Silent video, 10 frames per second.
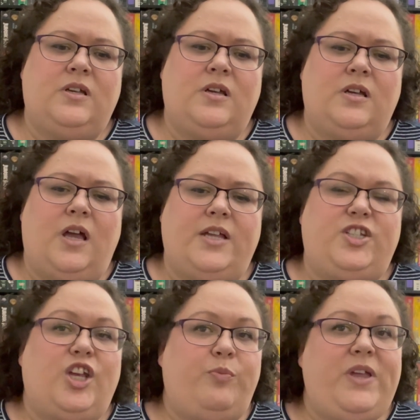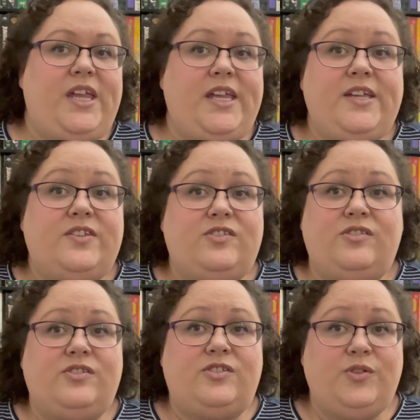chickpea
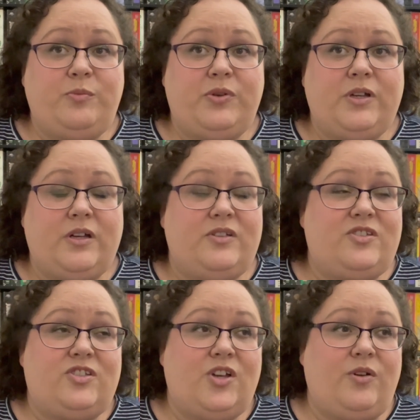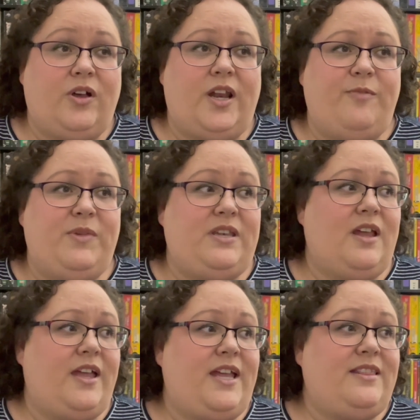soup. So good.
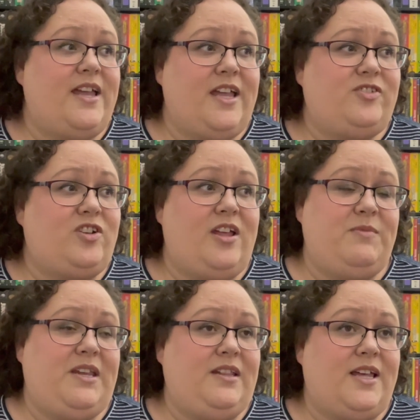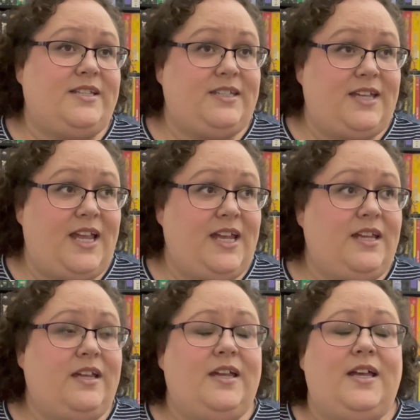I ate that yesterday. I'm eating that today.
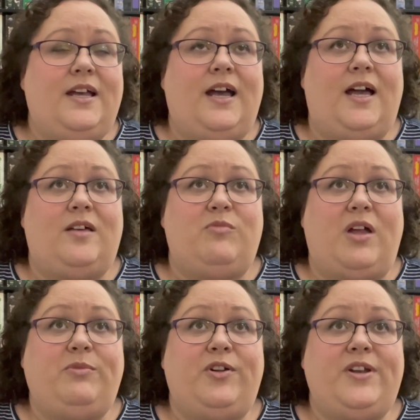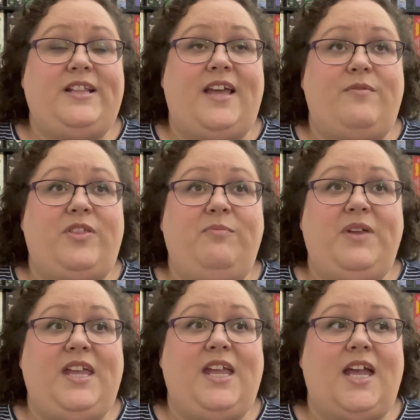I'm learning that with
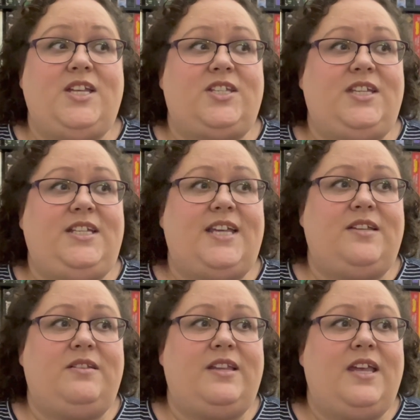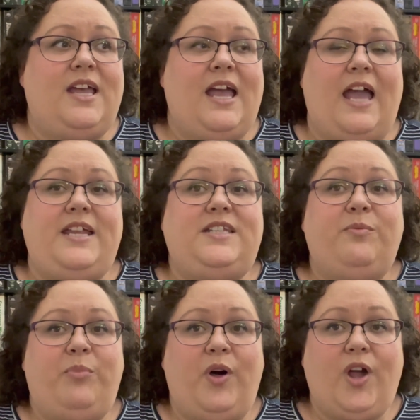me, I need to
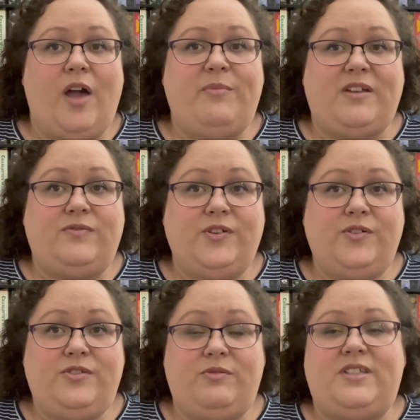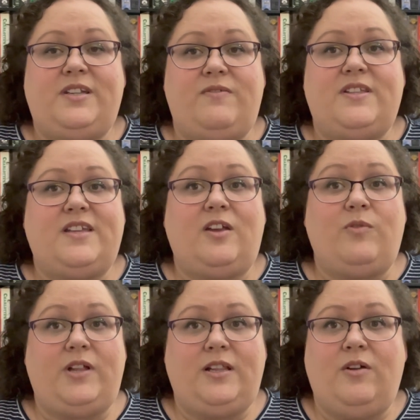bulk up my foods with stuff that's like
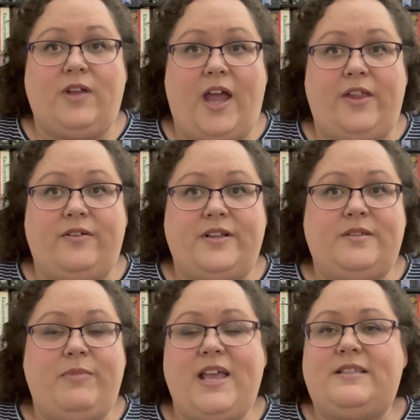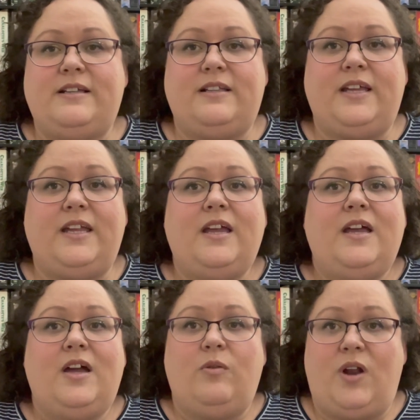really low calorie. So basically
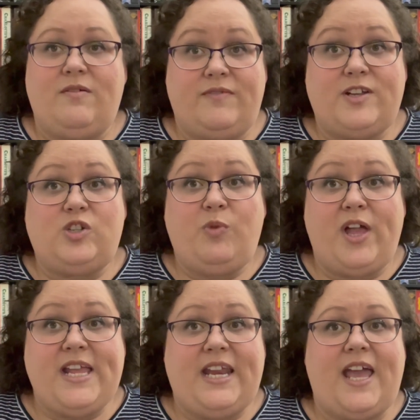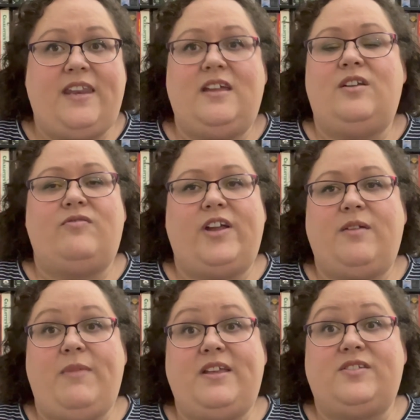whatever vegetable I can add in, or if I
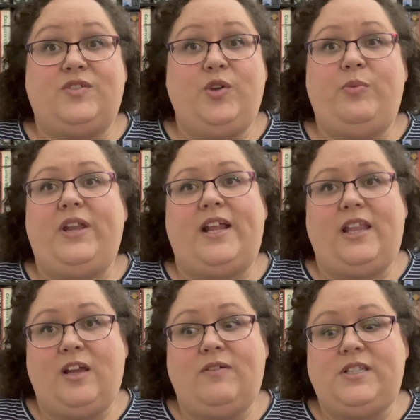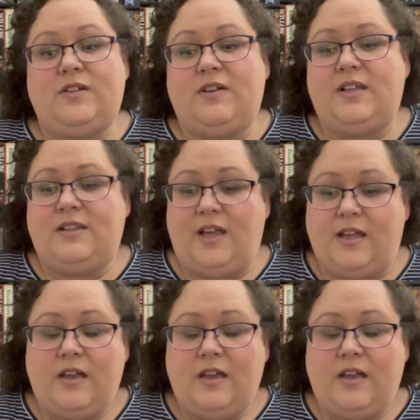can make a soup and add liquid to it, like